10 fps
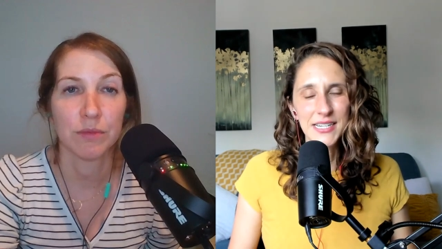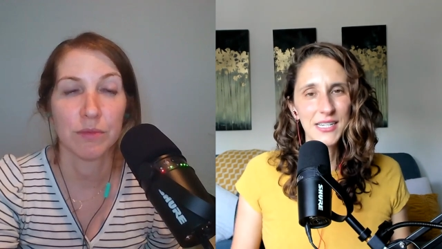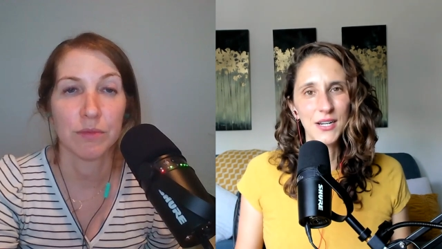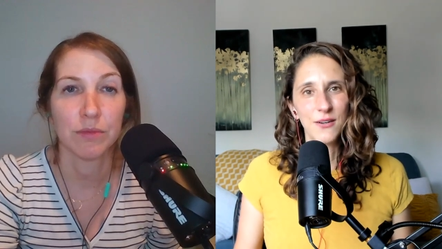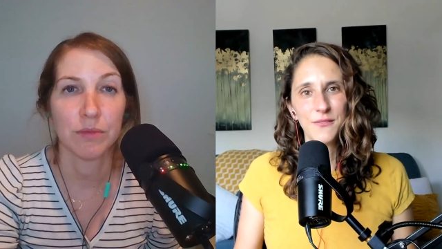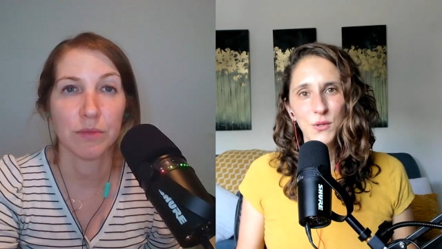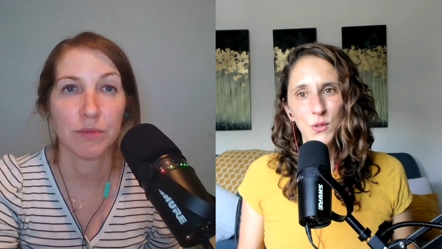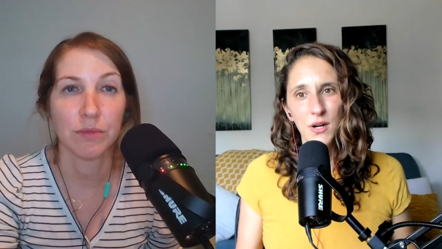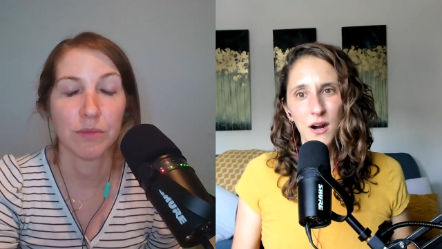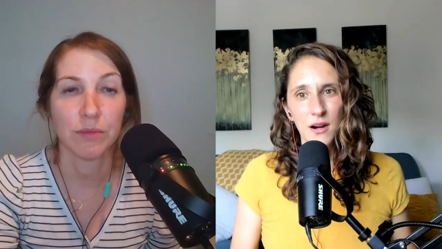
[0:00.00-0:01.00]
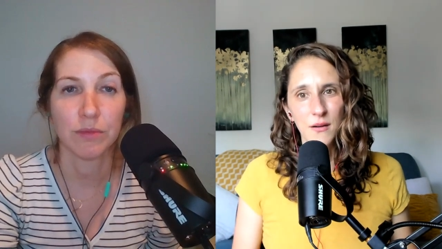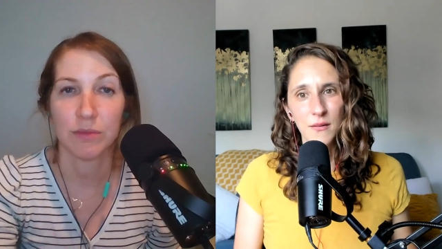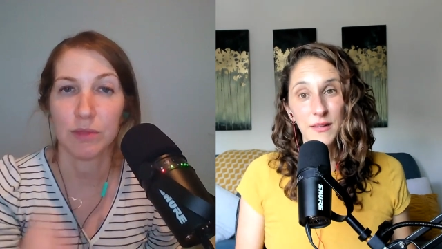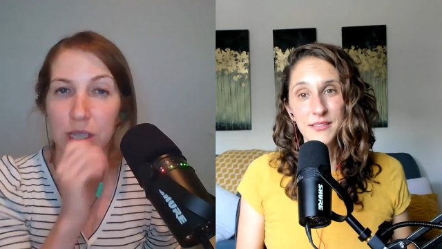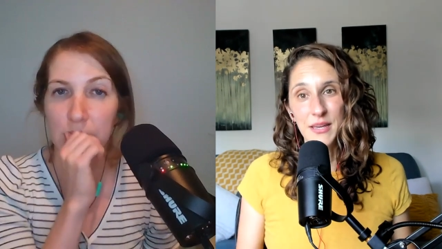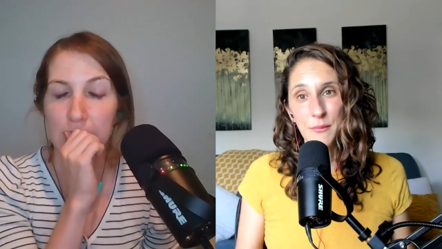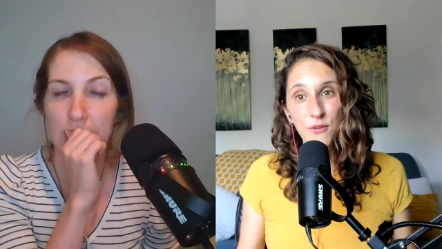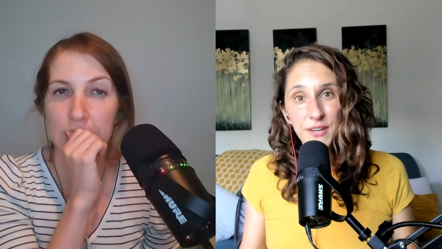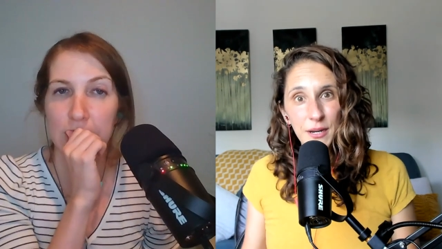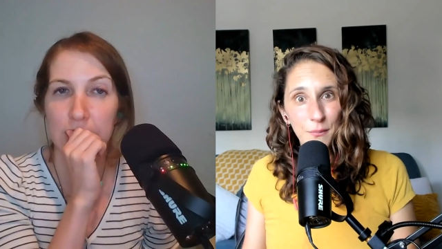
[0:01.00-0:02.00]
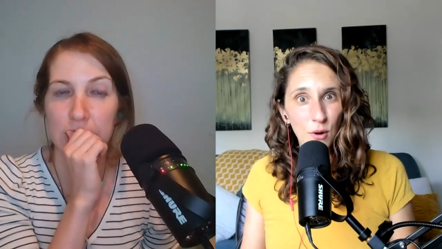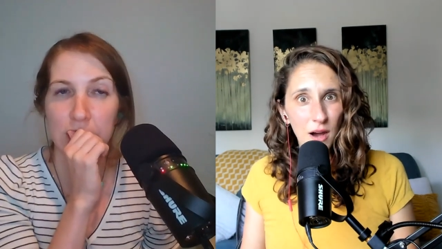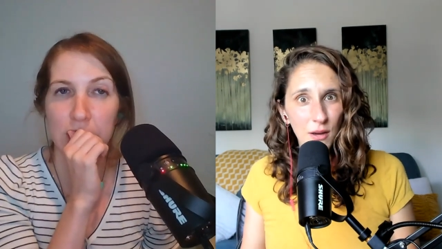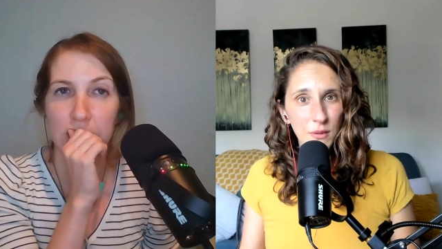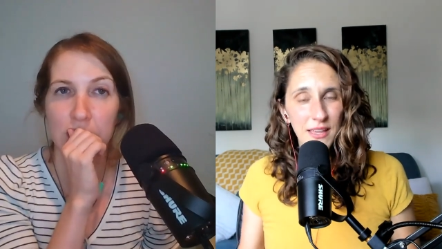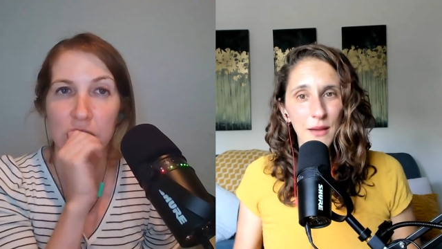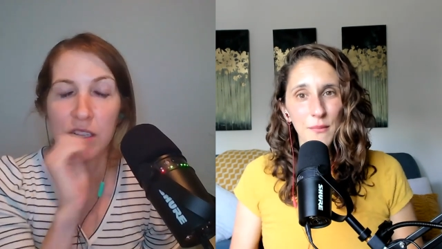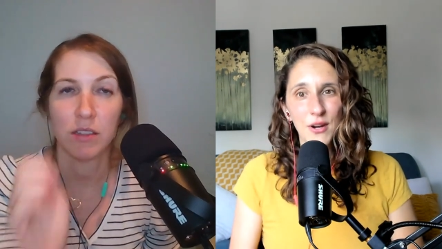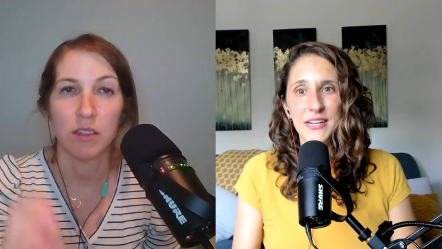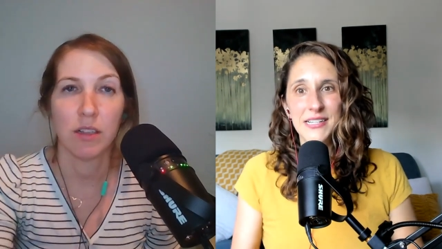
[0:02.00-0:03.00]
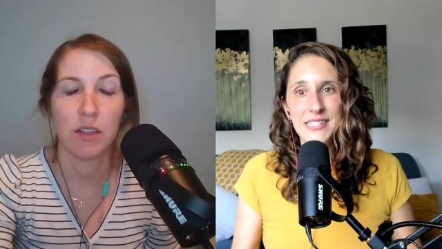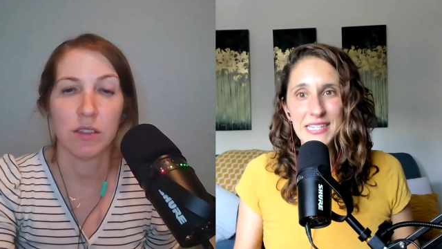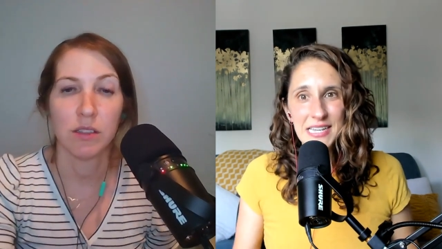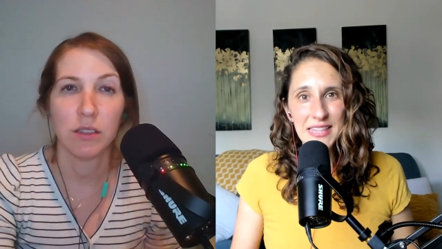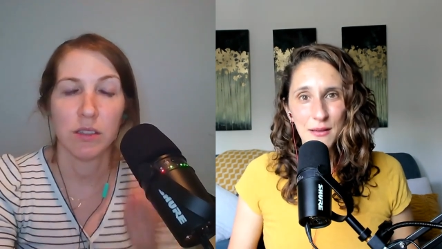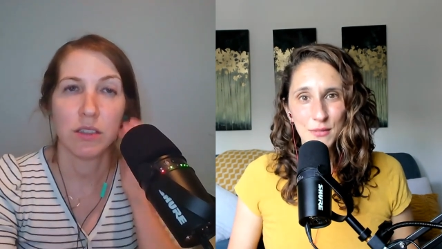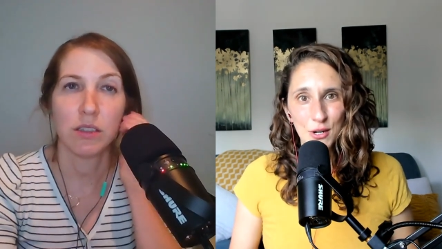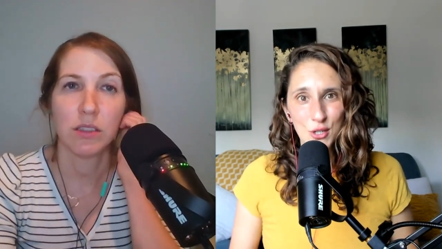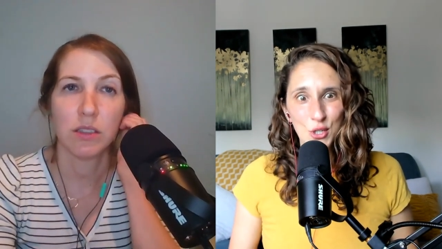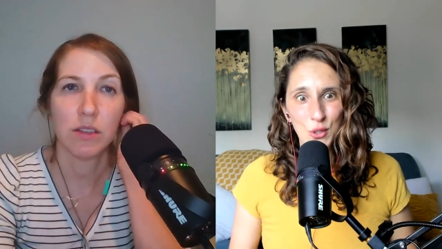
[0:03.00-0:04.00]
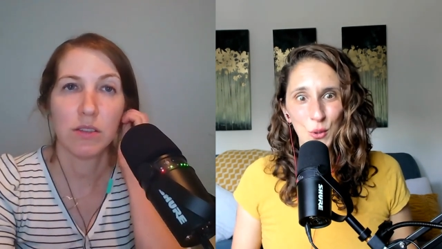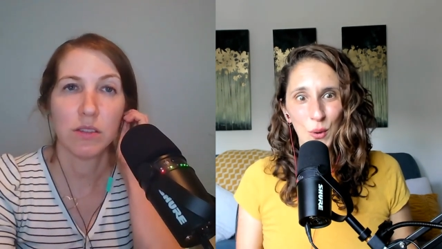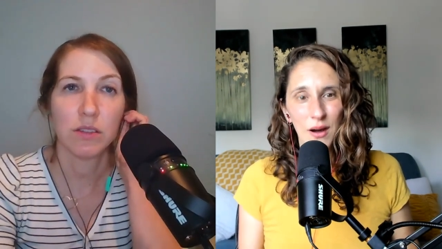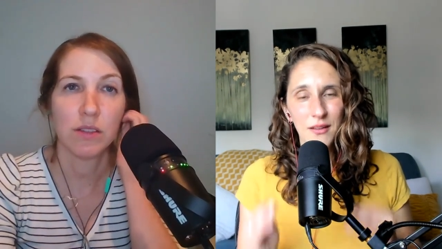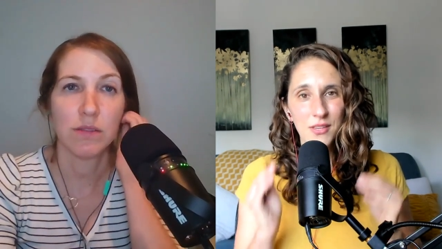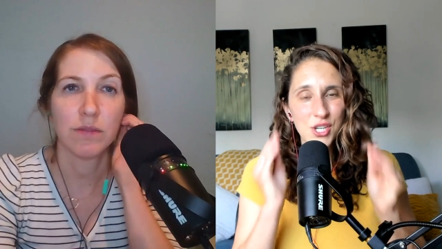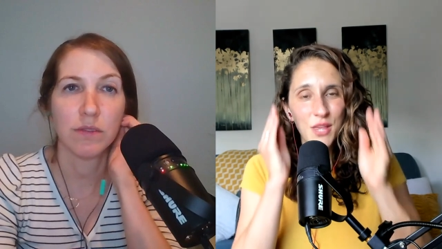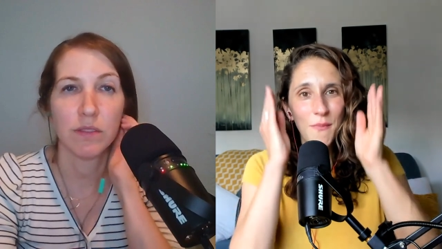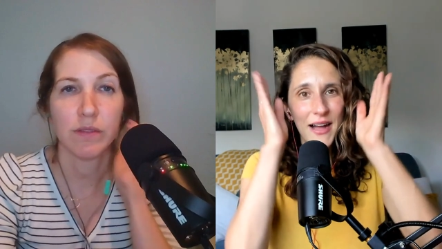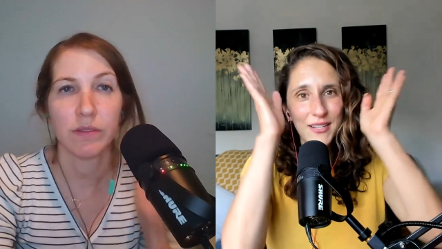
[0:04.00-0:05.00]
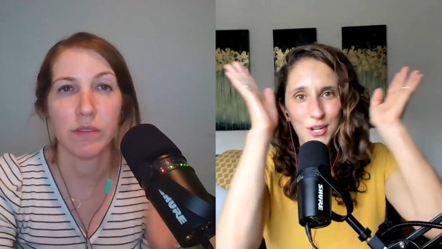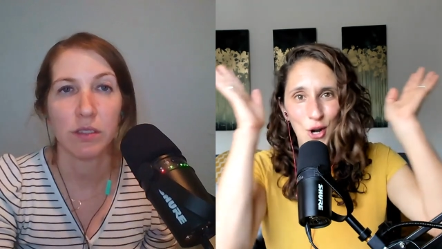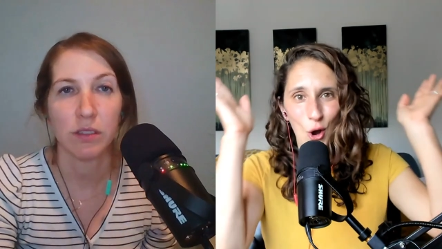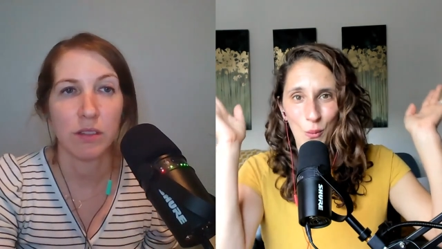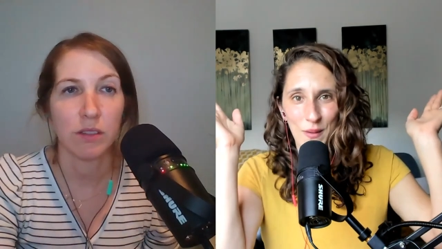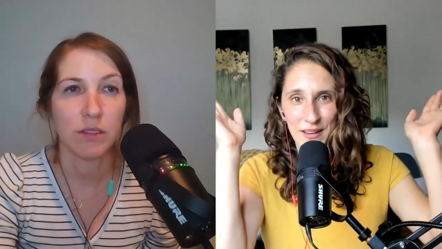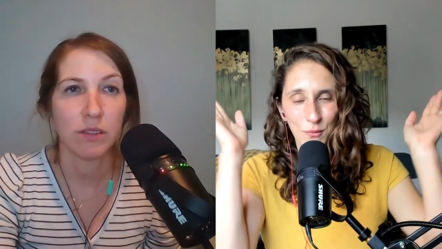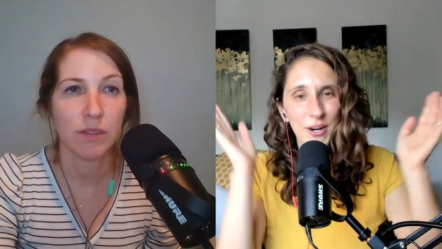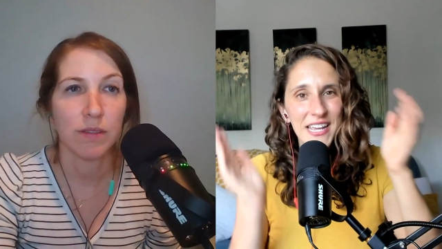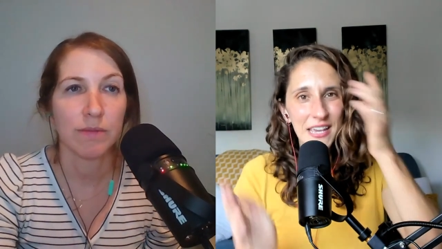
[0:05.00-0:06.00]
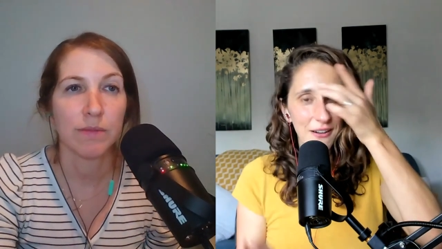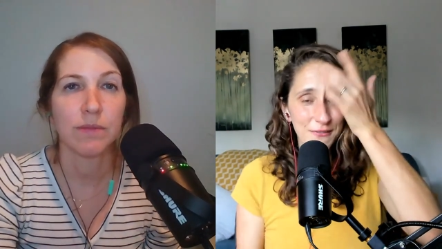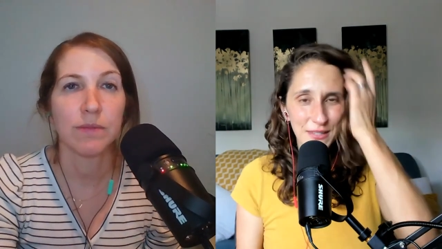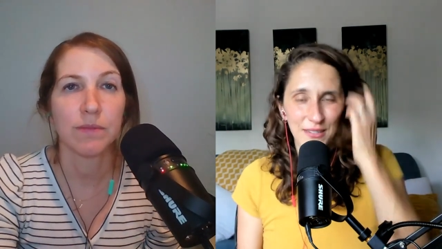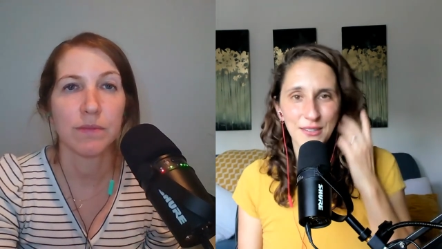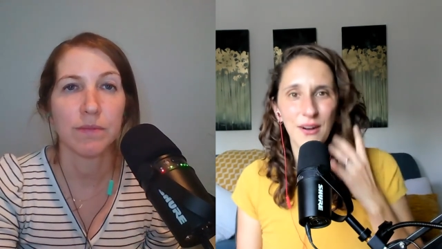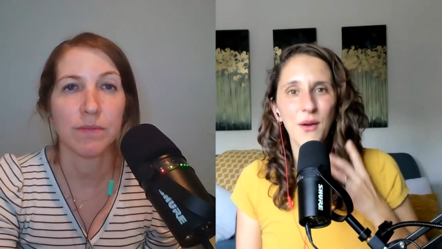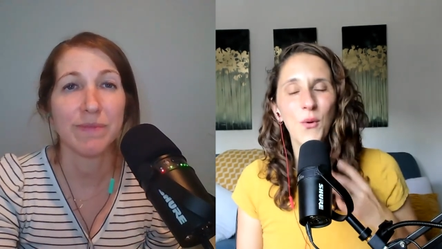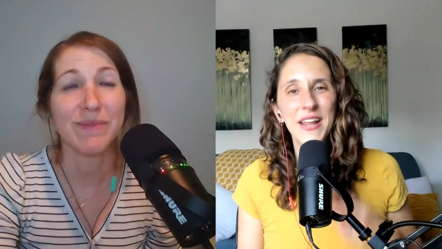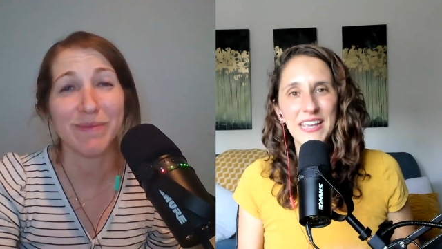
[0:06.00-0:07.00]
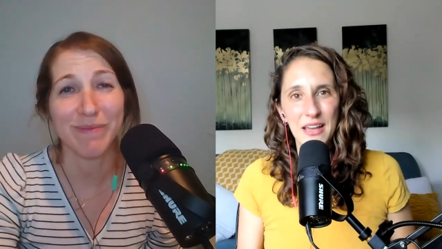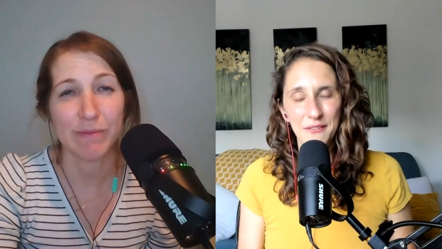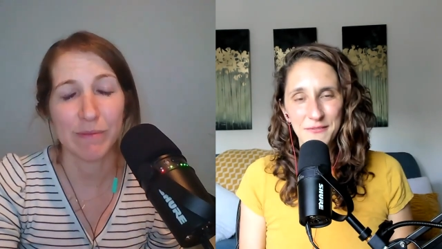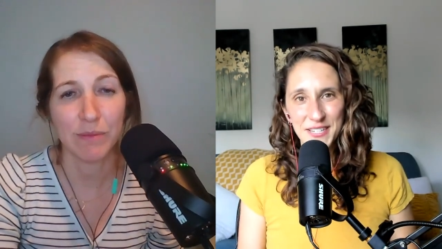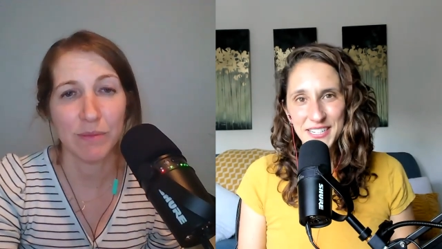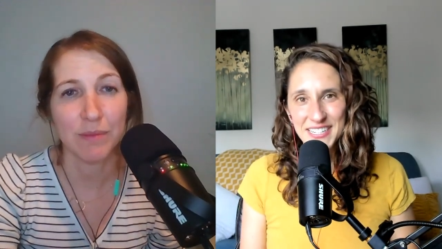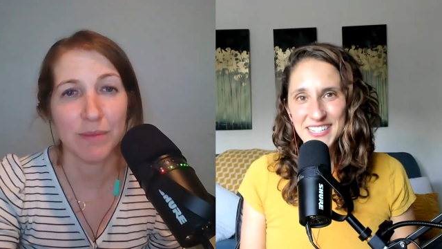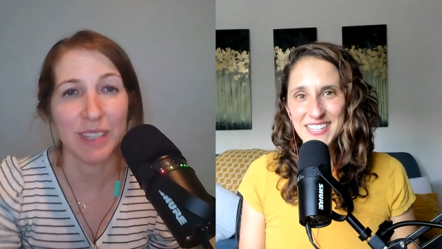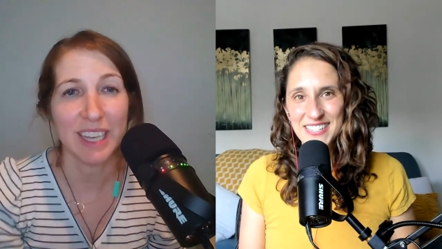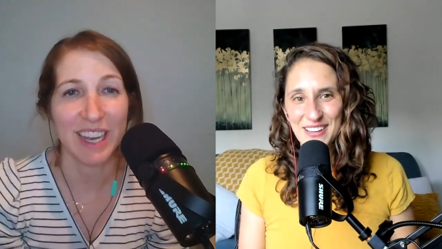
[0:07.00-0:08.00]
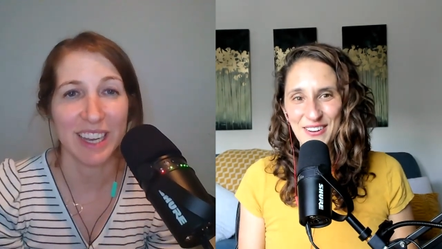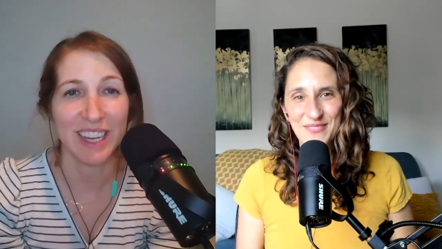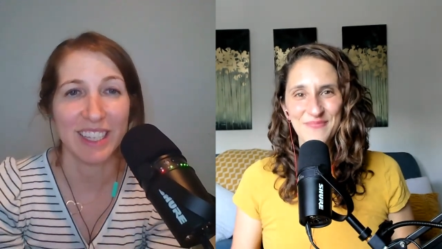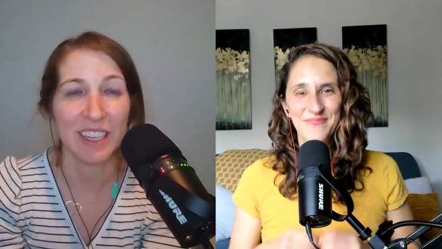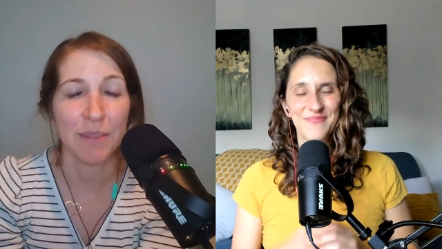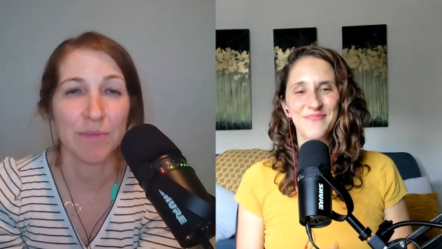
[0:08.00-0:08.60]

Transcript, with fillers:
Speaker 1: And, you know, if you were, are, let's say, moving abroad with them, you're going to see them start to, just the mind start to open. What a gift, right? What a gift. Yeah.